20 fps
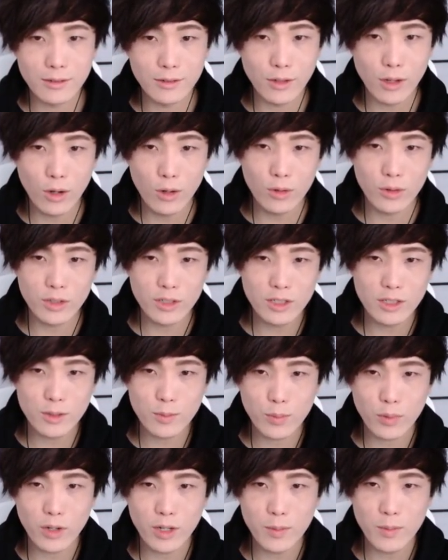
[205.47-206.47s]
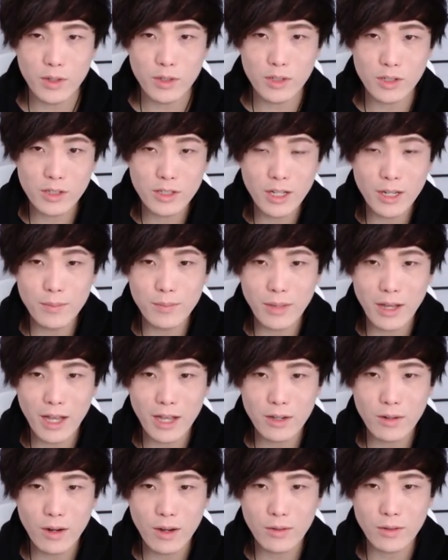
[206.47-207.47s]
no, this is pretty much the same
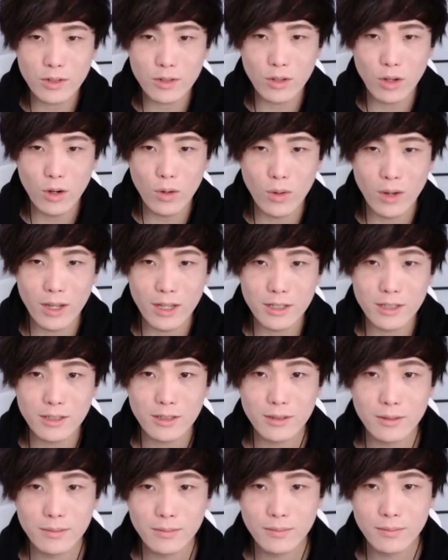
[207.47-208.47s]
background as always.